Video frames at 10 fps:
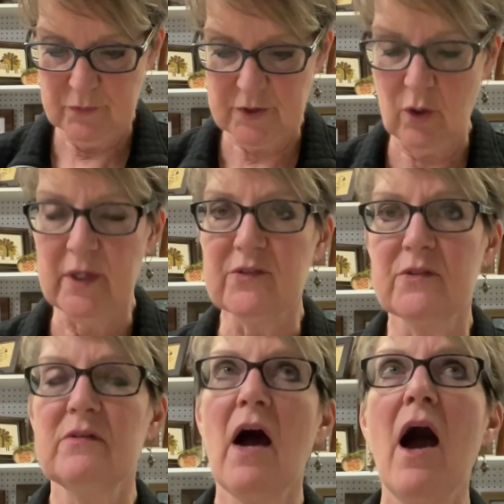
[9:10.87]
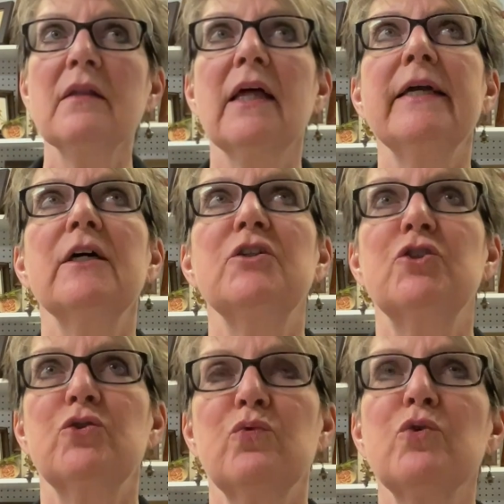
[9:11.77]
So it's not like a
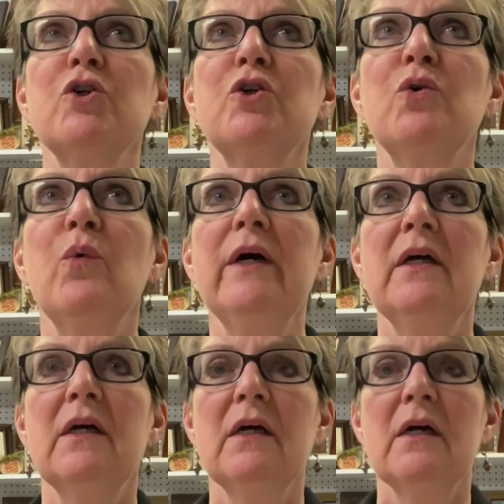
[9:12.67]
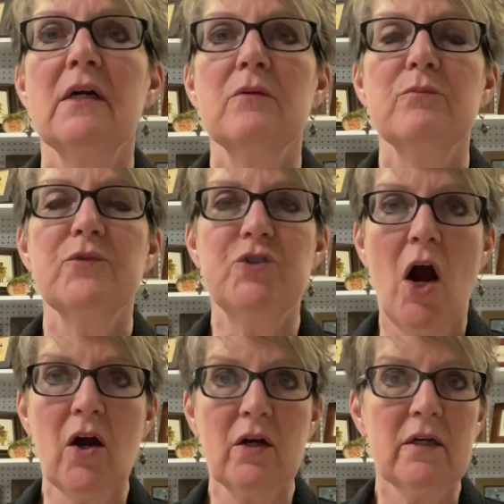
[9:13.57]
true
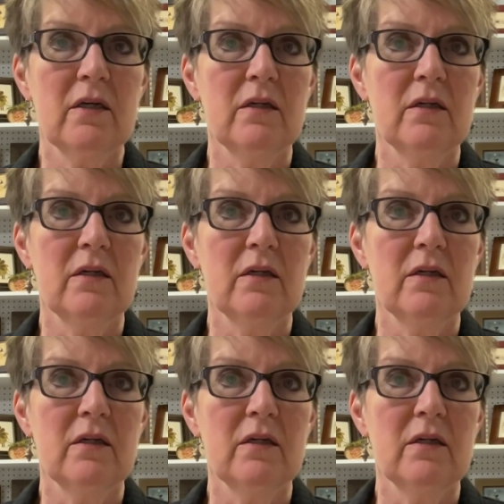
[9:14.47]
dark,